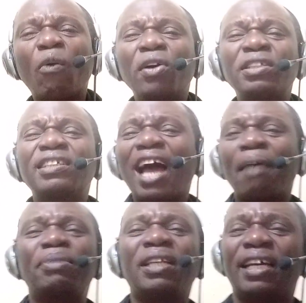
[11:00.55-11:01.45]
what is
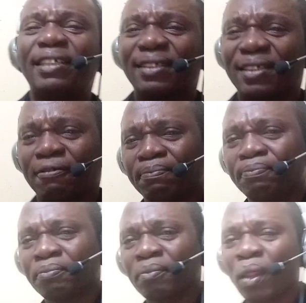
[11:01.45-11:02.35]
happiness.
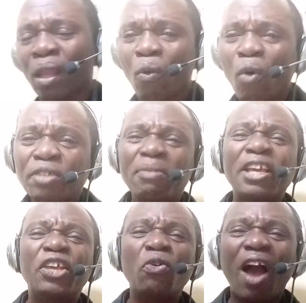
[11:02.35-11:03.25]
What
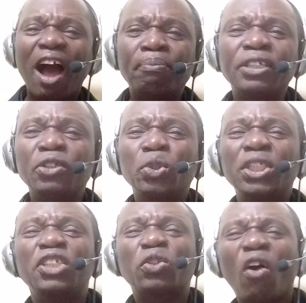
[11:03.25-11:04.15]
make you happy? You
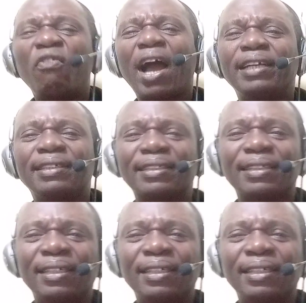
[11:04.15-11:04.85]
discover it.